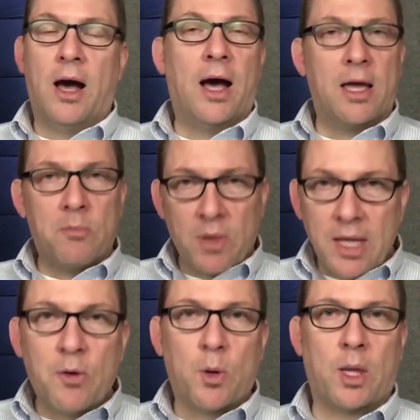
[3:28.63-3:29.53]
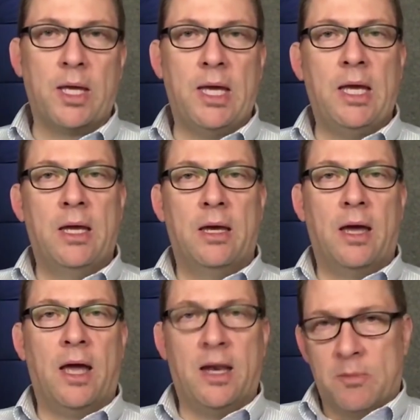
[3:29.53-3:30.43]
I am literally
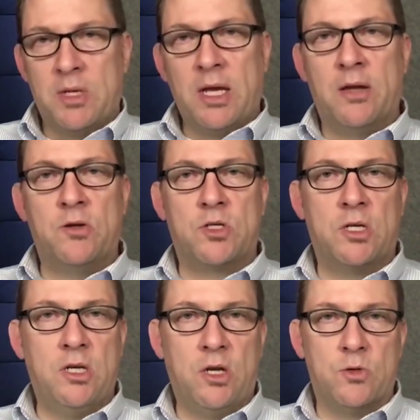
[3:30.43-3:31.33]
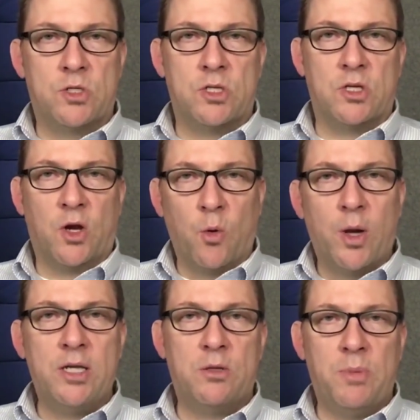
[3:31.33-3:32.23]
at MD Anderson in Houston
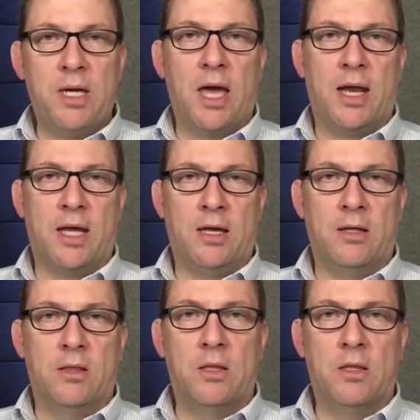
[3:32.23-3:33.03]
going to be getting